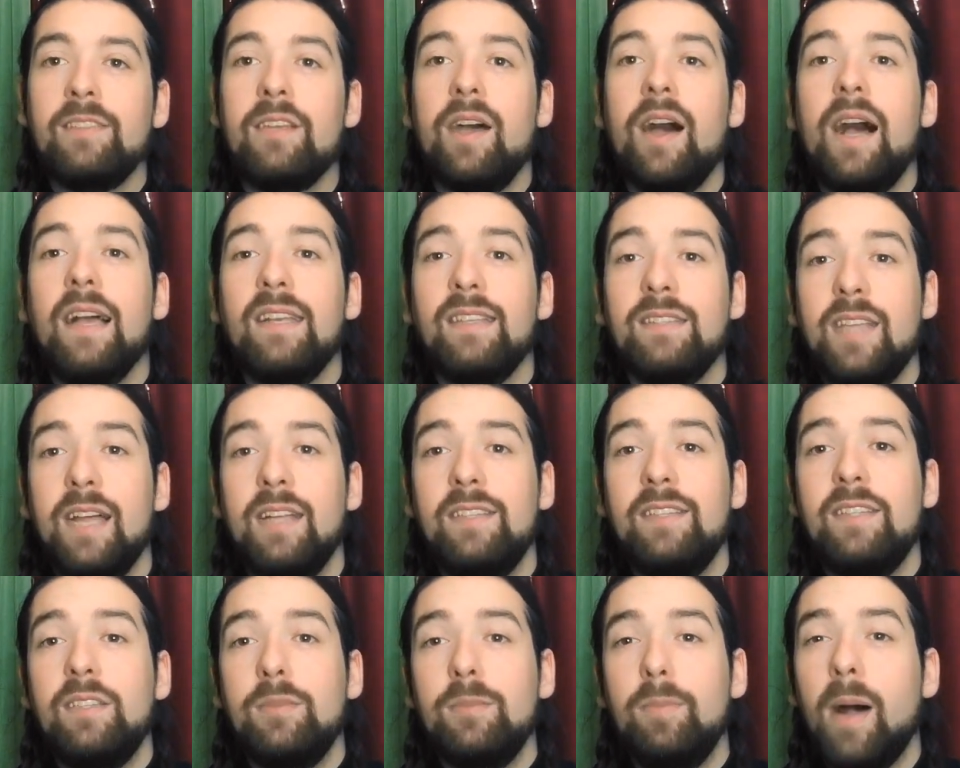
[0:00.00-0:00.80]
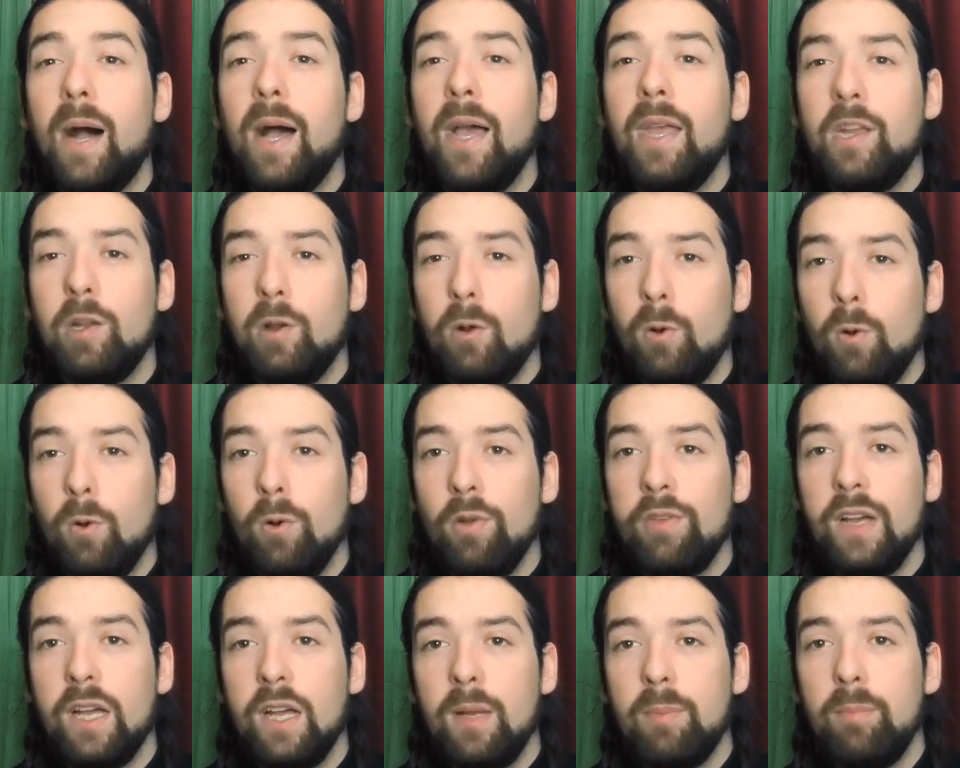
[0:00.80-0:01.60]
So I started buying
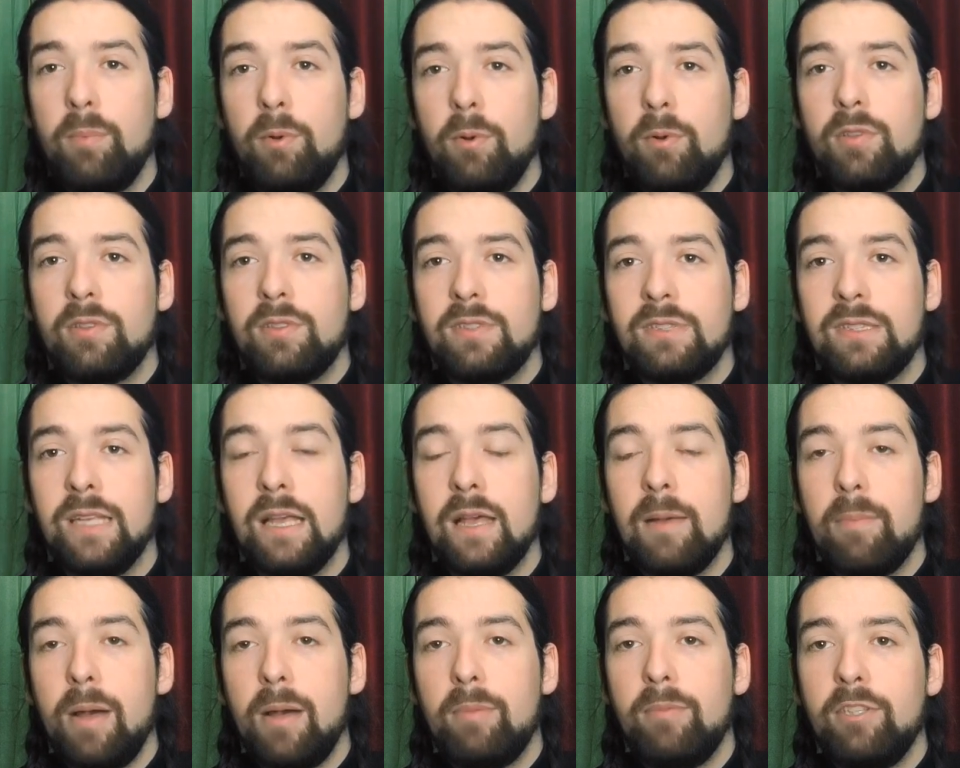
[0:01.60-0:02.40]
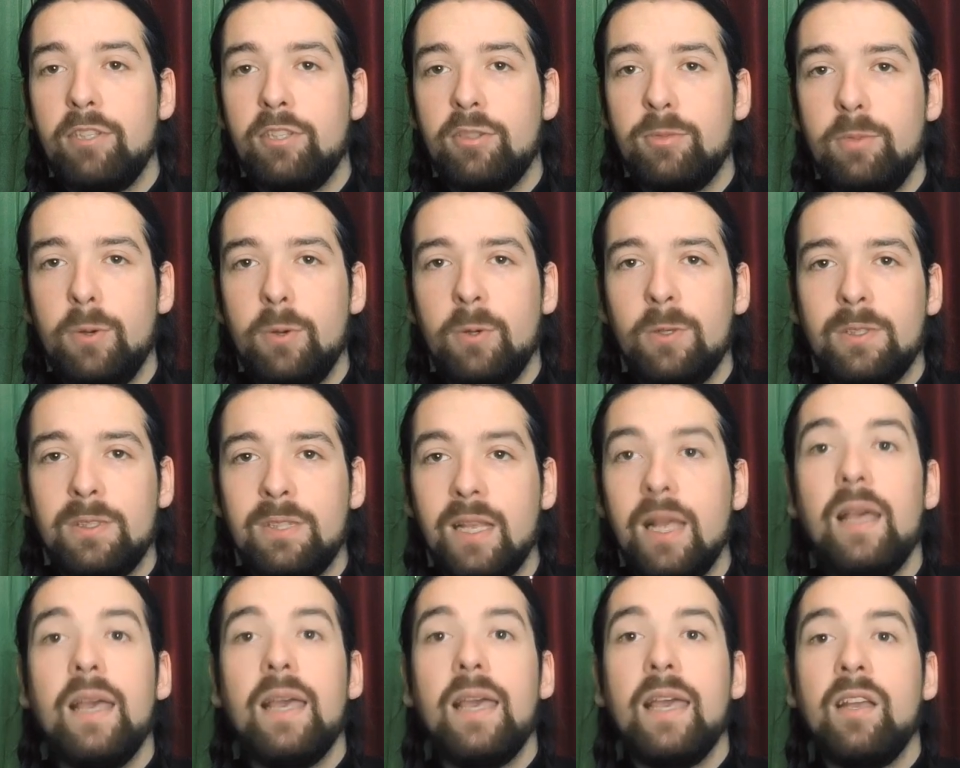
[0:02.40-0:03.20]
all of her books, published
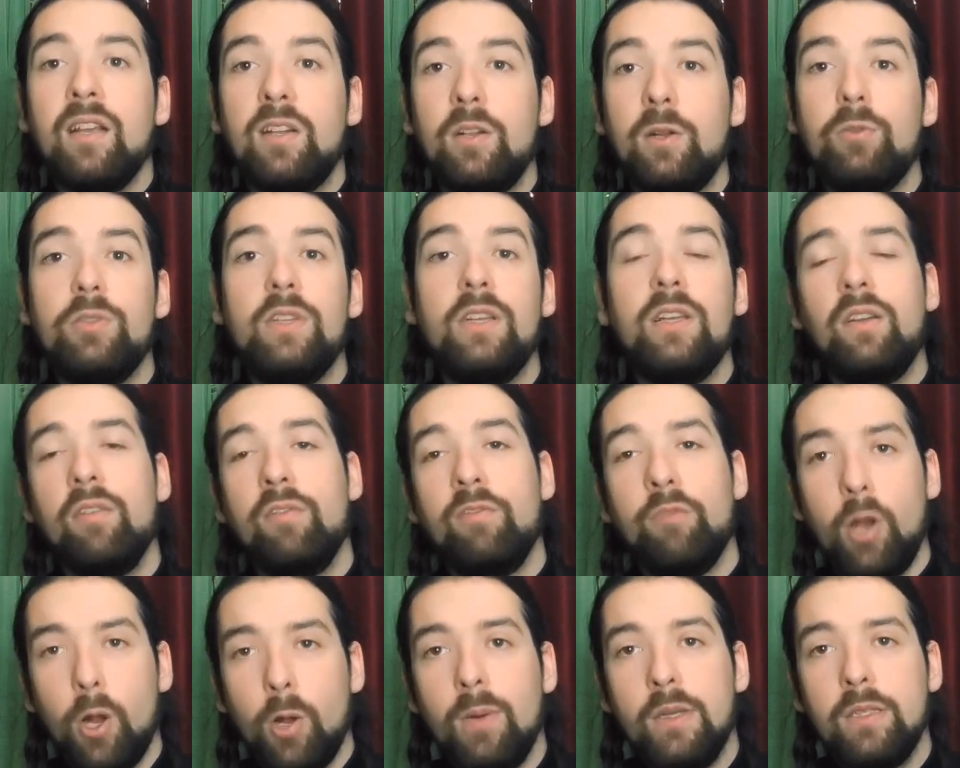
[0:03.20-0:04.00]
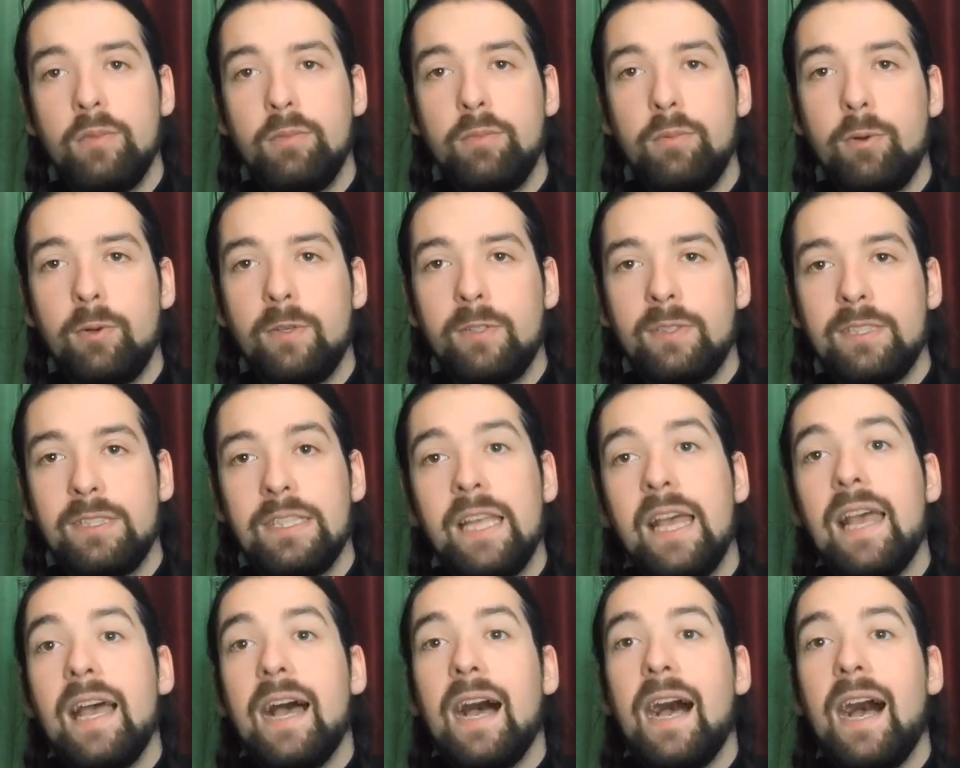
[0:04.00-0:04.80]
books, including Rowan
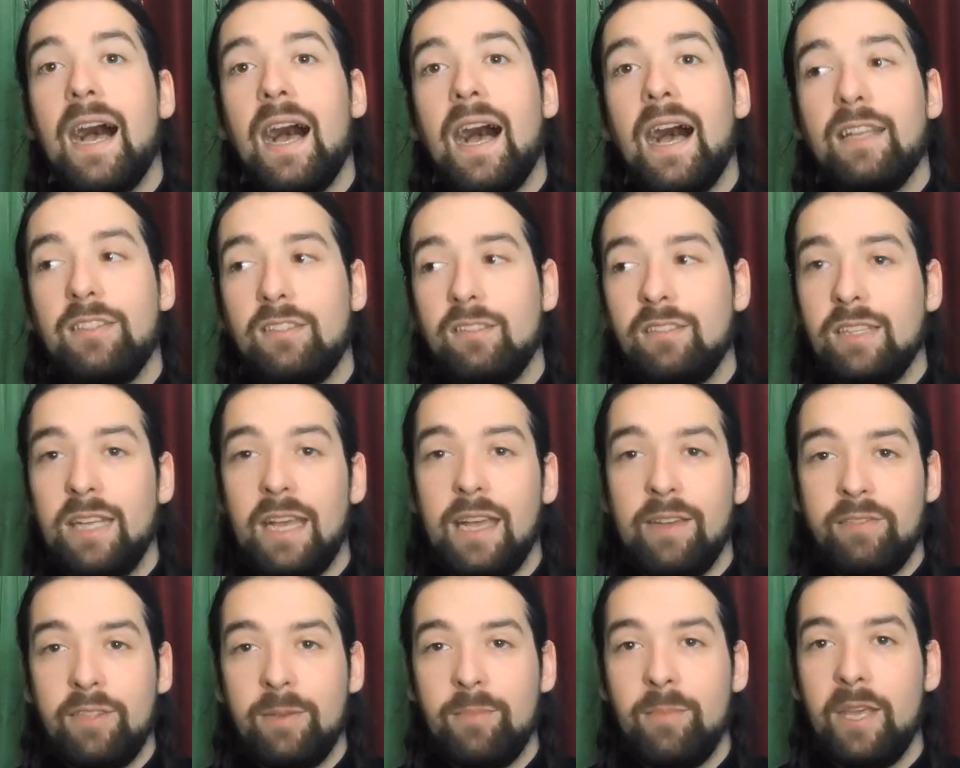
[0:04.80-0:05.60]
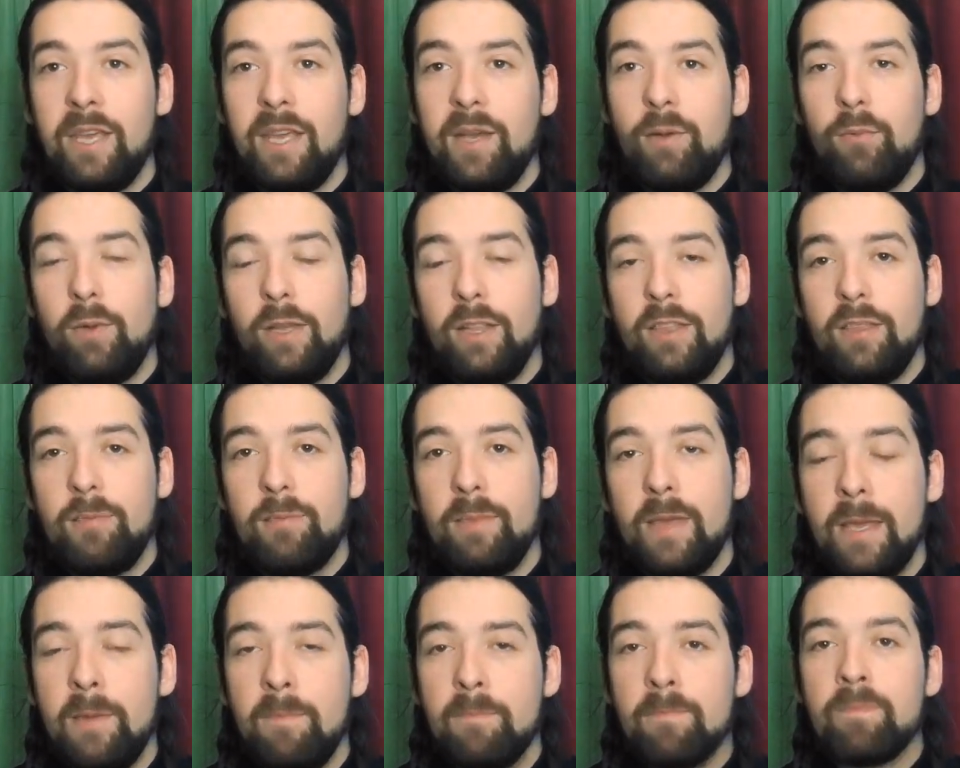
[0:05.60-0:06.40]
books. I don't have them here
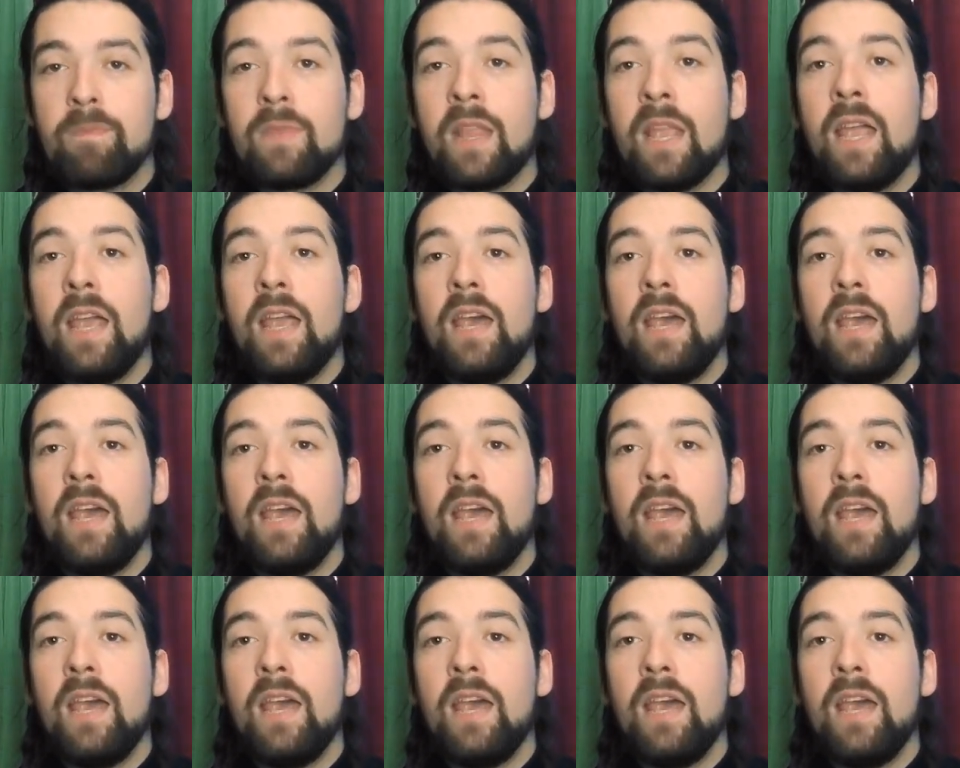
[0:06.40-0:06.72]
with me.